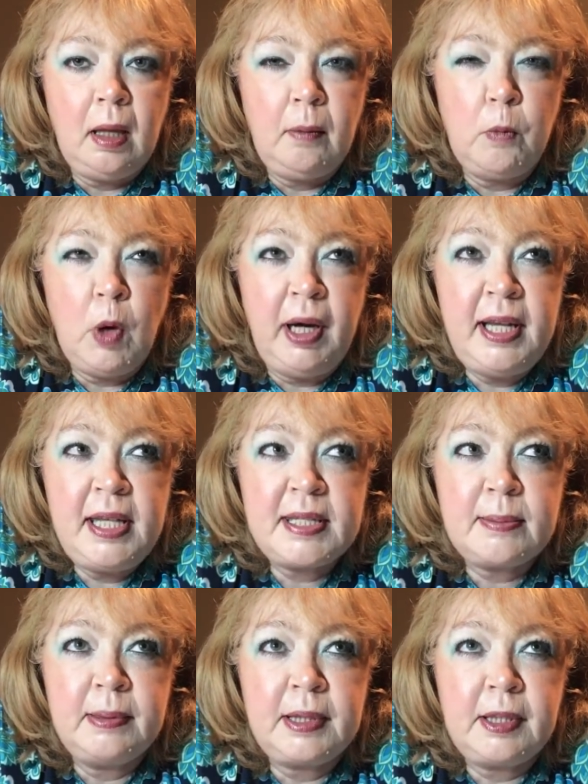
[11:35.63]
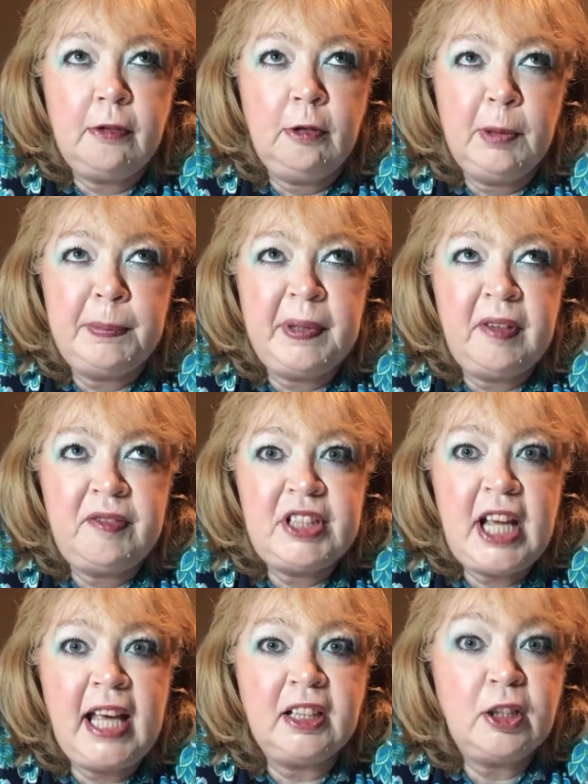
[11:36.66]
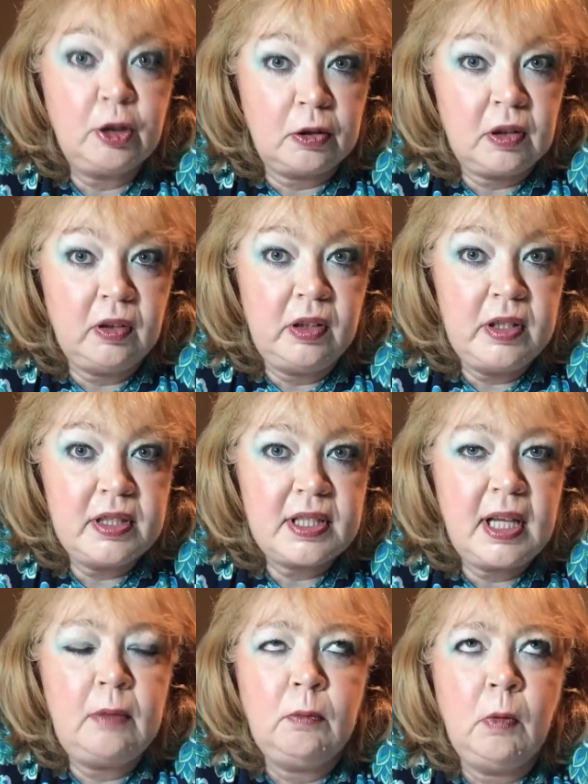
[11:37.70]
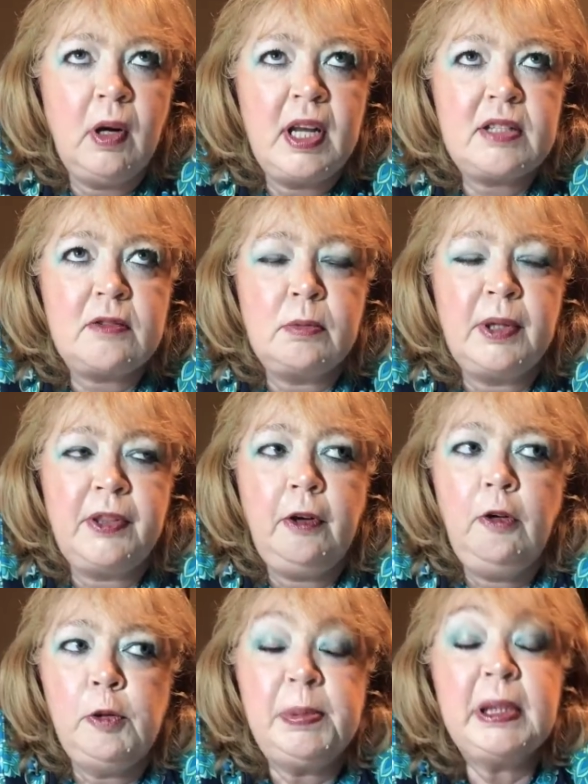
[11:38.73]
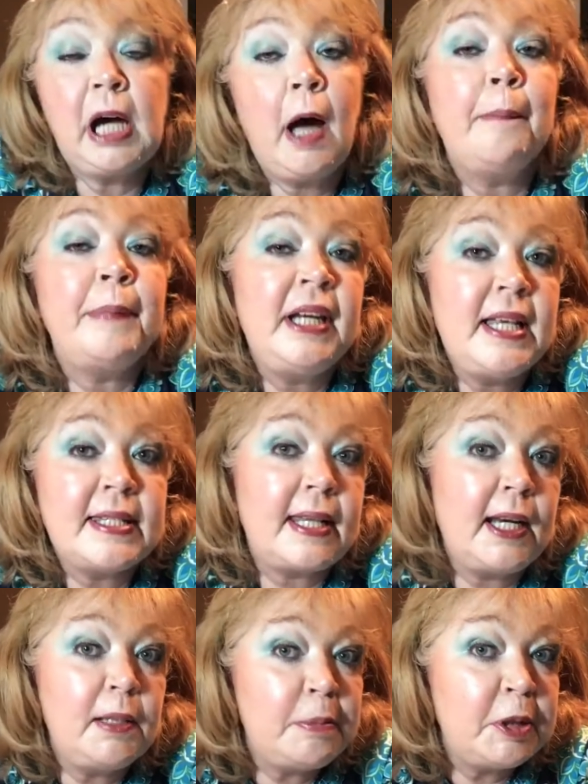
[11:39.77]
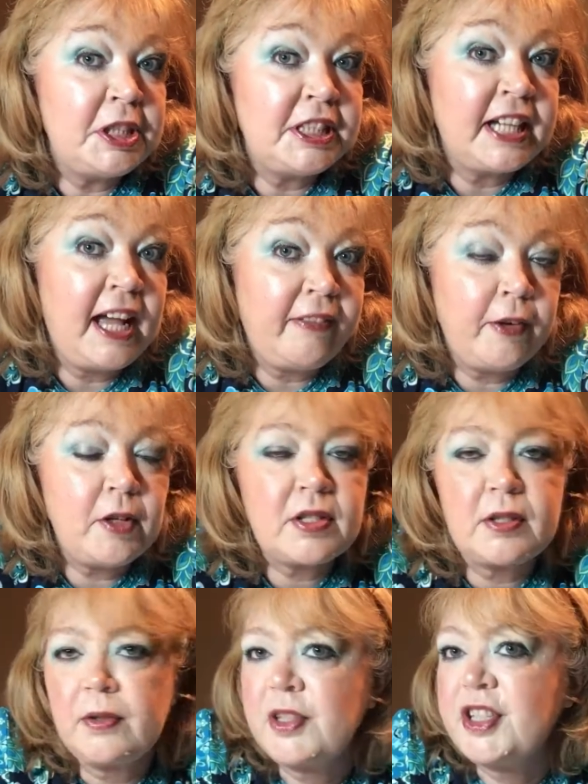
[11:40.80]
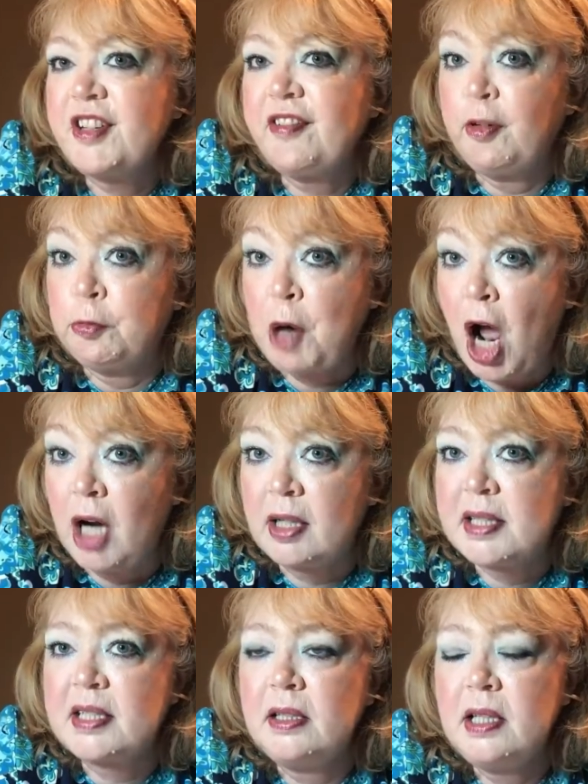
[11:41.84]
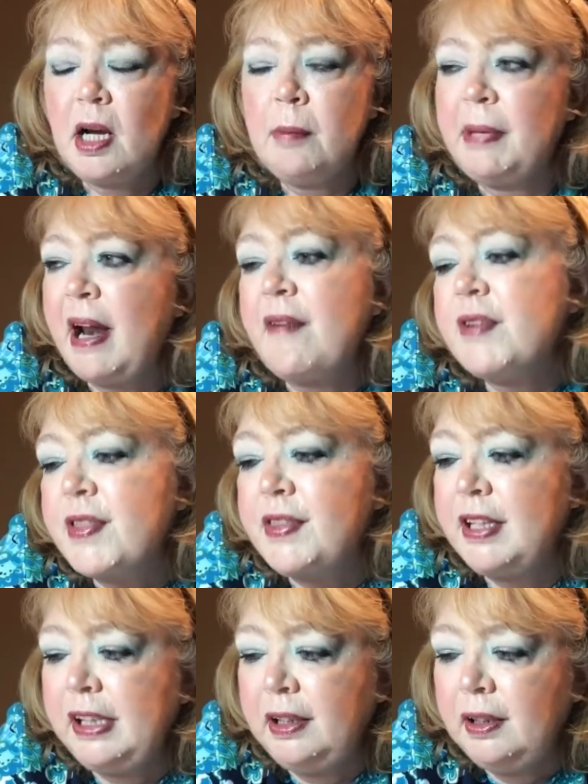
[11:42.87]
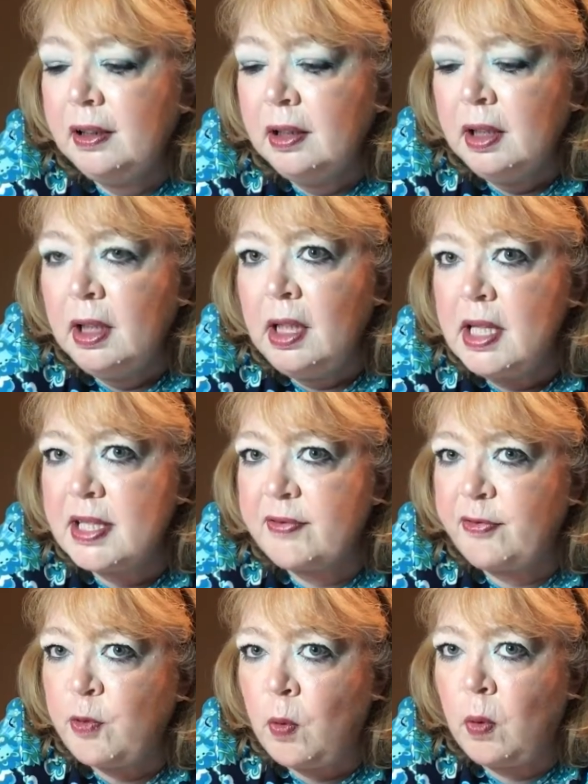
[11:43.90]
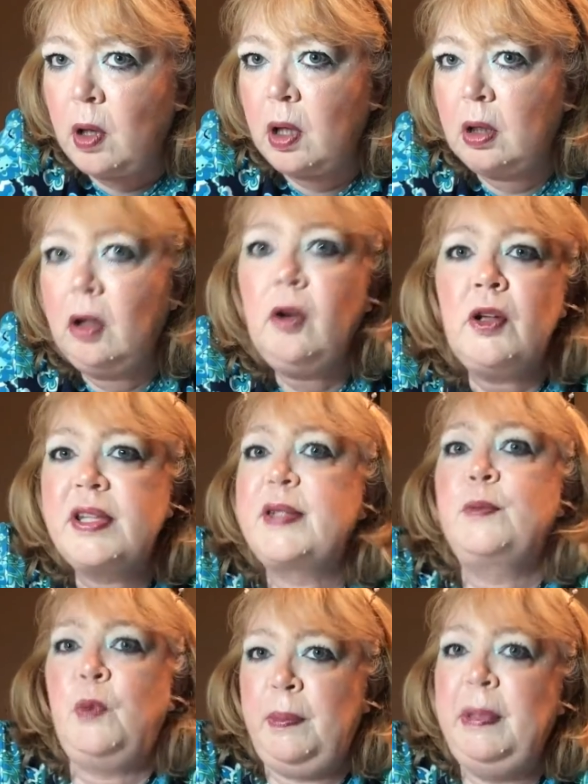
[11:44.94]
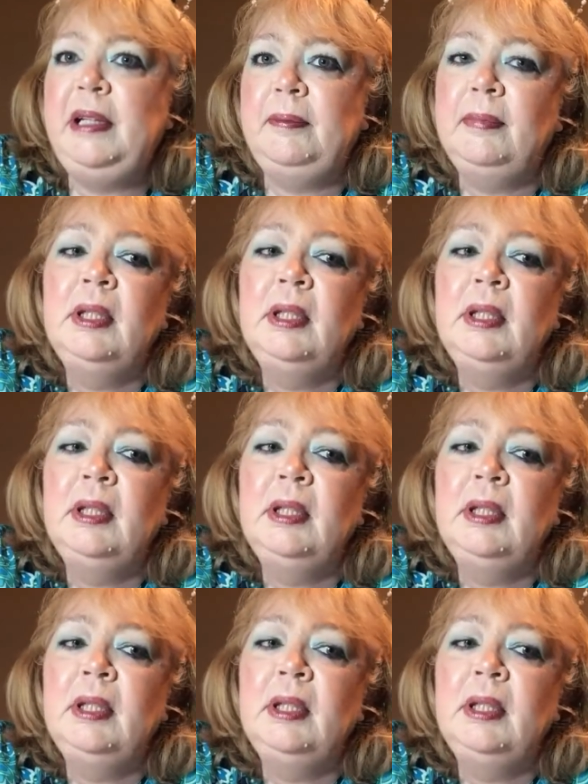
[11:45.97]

One is with a group of 10 girls, and one is with a group of companies that I put together. So there's different products in there, but everything is for girls and women.